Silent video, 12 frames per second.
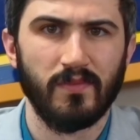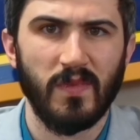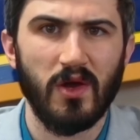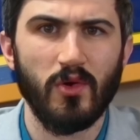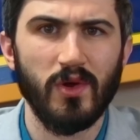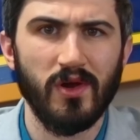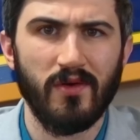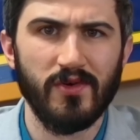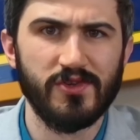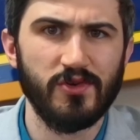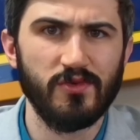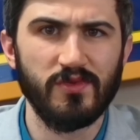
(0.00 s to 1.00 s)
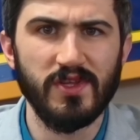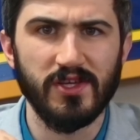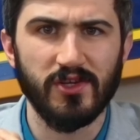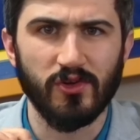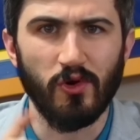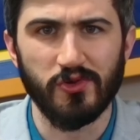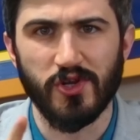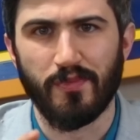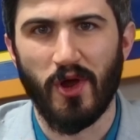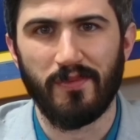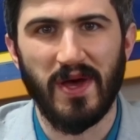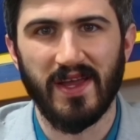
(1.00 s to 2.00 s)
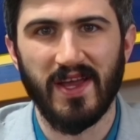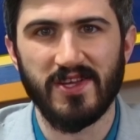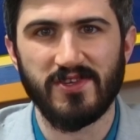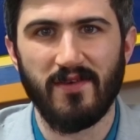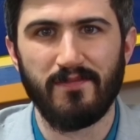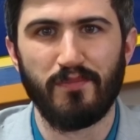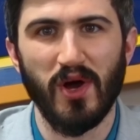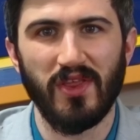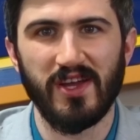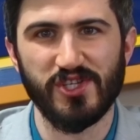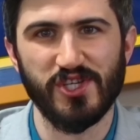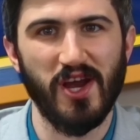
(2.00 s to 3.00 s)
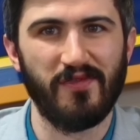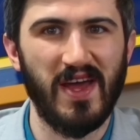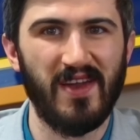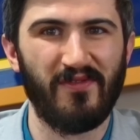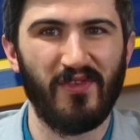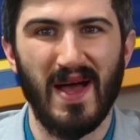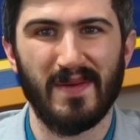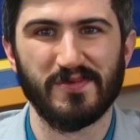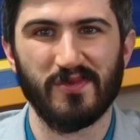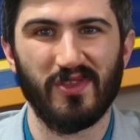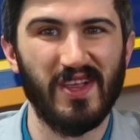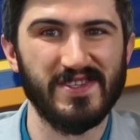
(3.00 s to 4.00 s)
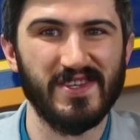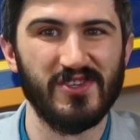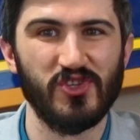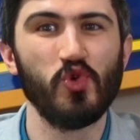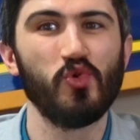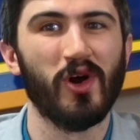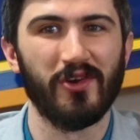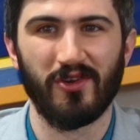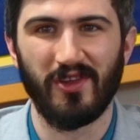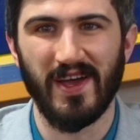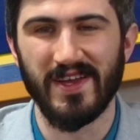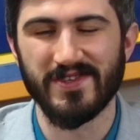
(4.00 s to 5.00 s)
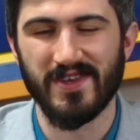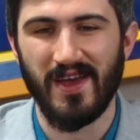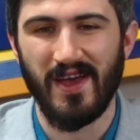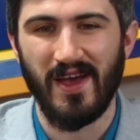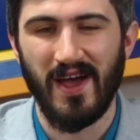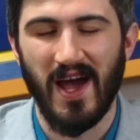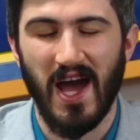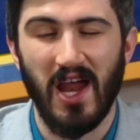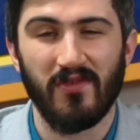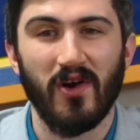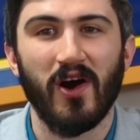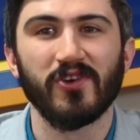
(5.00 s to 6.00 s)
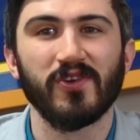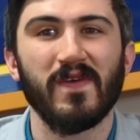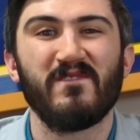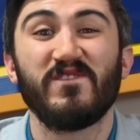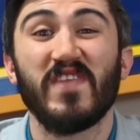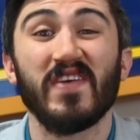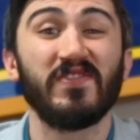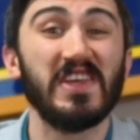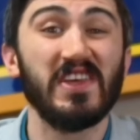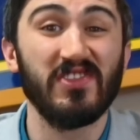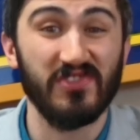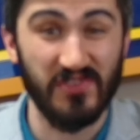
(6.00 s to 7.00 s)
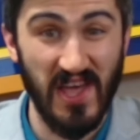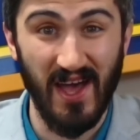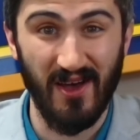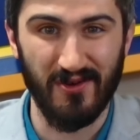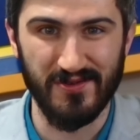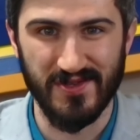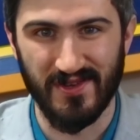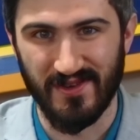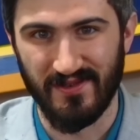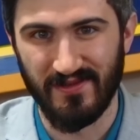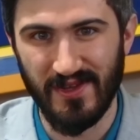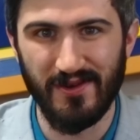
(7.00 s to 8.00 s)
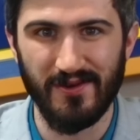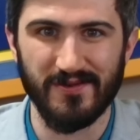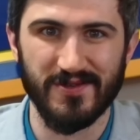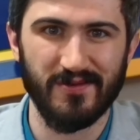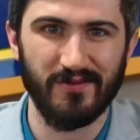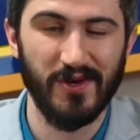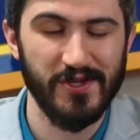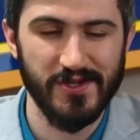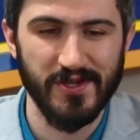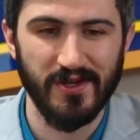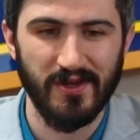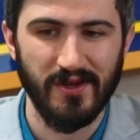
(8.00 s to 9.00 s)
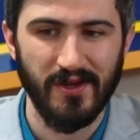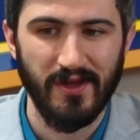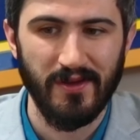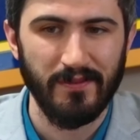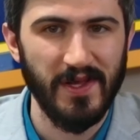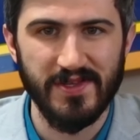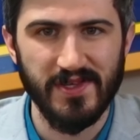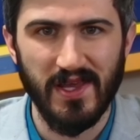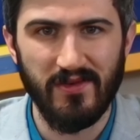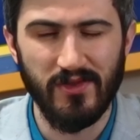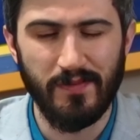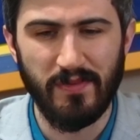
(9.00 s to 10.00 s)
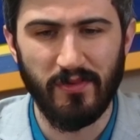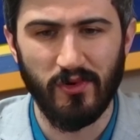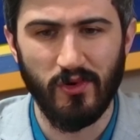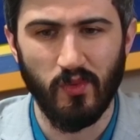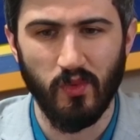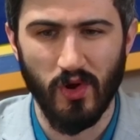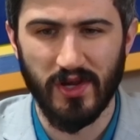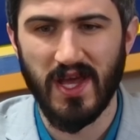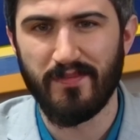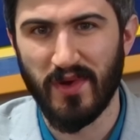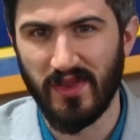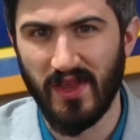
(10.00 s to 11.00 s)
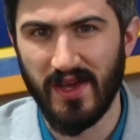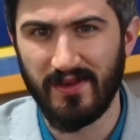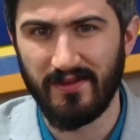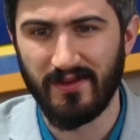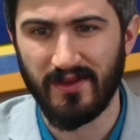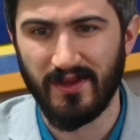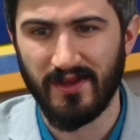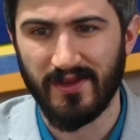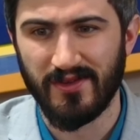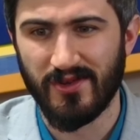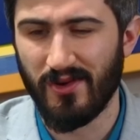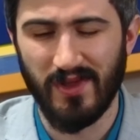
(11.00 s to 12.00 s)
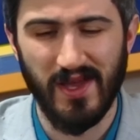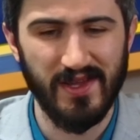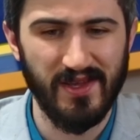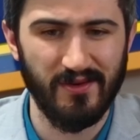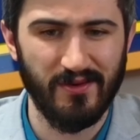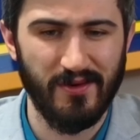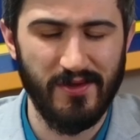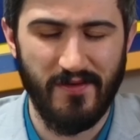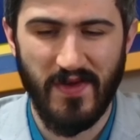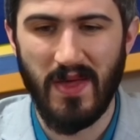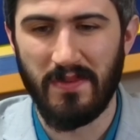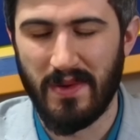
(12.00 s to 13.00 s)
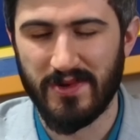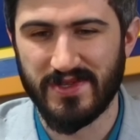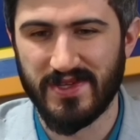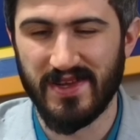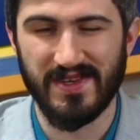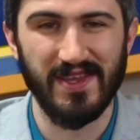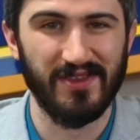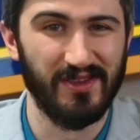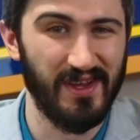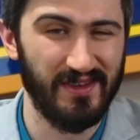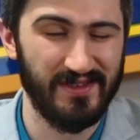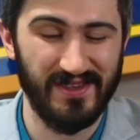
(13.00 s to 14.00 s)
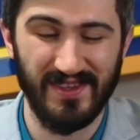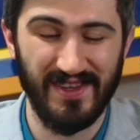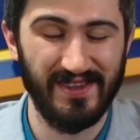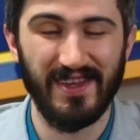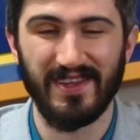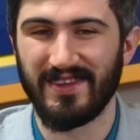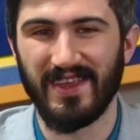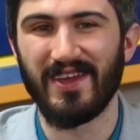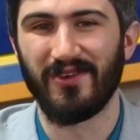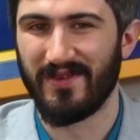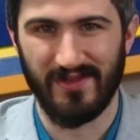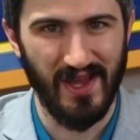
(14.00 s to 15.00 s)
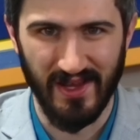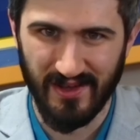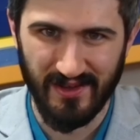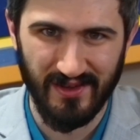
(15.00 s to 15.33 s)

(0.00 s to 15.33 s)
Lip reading: Going over to the culture part of the podcast, you have Bud Light Sheriff Ad Flops with less than 200 likes out of 150,000 views, which means even the people who work at Bud Light don't like it, or their family members didn't take the like. They don't even like it.